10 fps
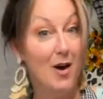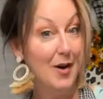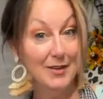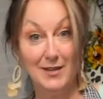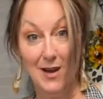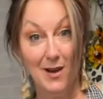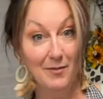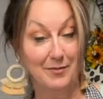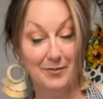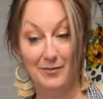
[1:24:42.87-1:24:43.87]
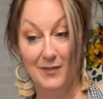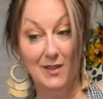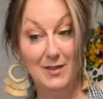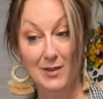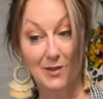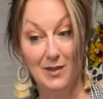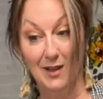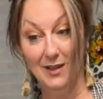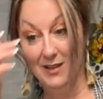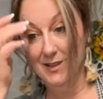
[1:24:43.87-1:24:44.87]
All the time. And
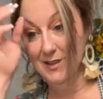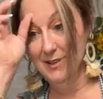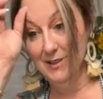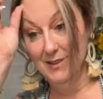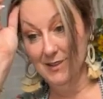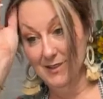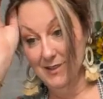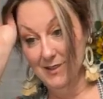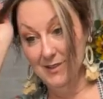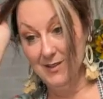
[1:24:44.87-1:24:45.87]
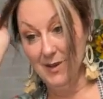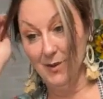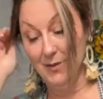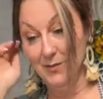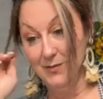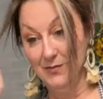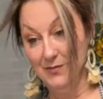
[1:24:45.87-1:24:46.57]
seriously. So,